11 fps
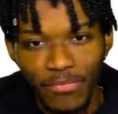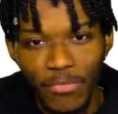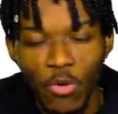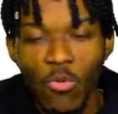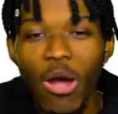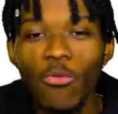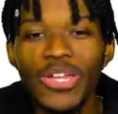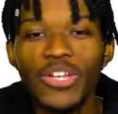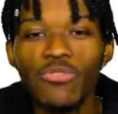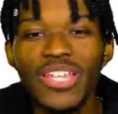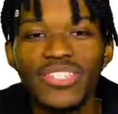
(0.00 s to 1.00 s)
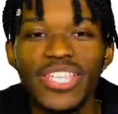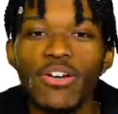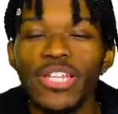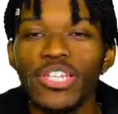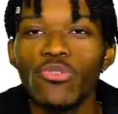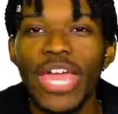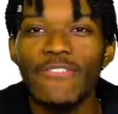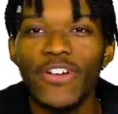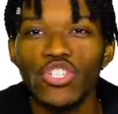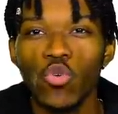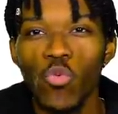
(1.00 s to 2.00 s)
Why would we do this deal and you gave
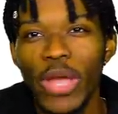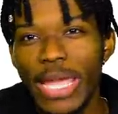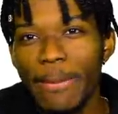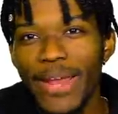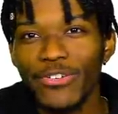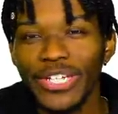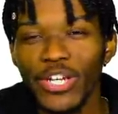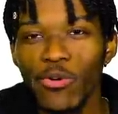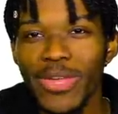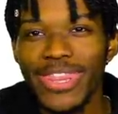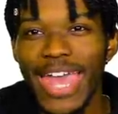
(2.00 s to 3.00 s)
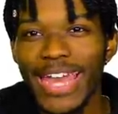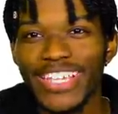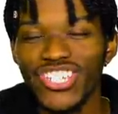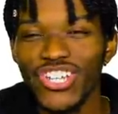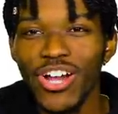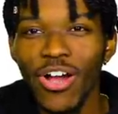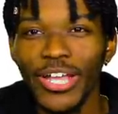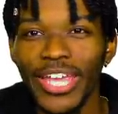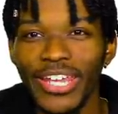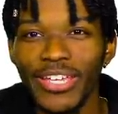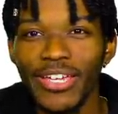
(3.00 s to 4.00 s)
us a way better deal with Thaddeus Young
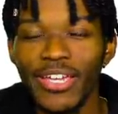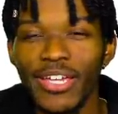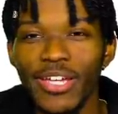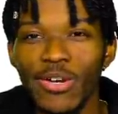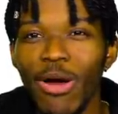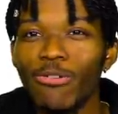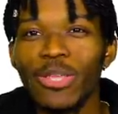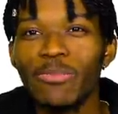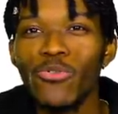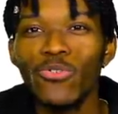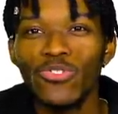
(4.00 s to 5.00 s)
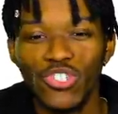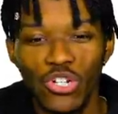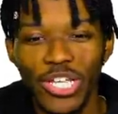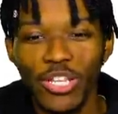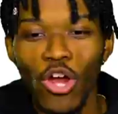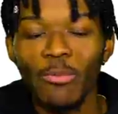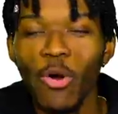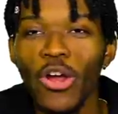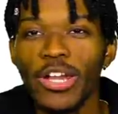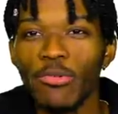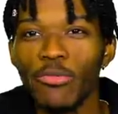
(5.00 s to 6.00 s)
in it? Why would the Bulls trade Lauri
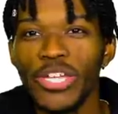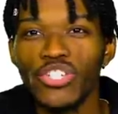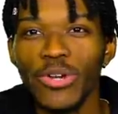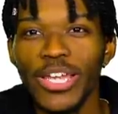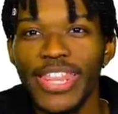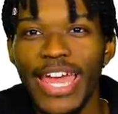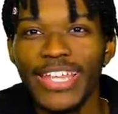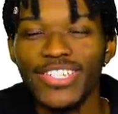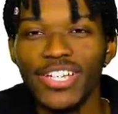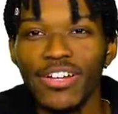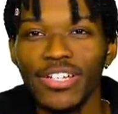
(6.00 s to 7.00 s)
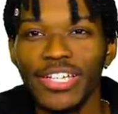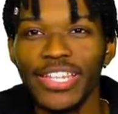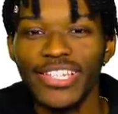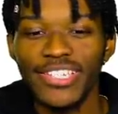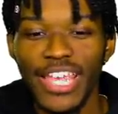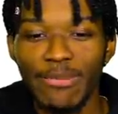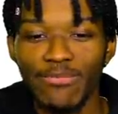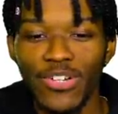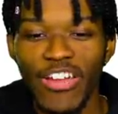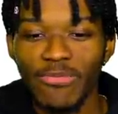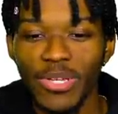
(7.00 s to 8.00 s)
Markkanen when we can trade Thaddeus Young and get the same
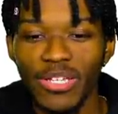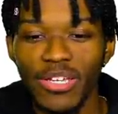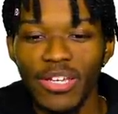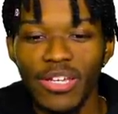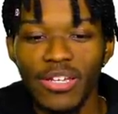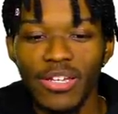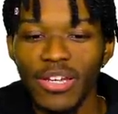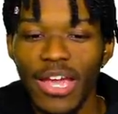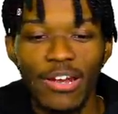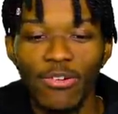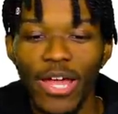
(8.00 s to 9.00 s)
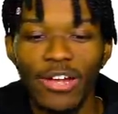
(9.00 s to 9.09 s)
draft pick? I don't I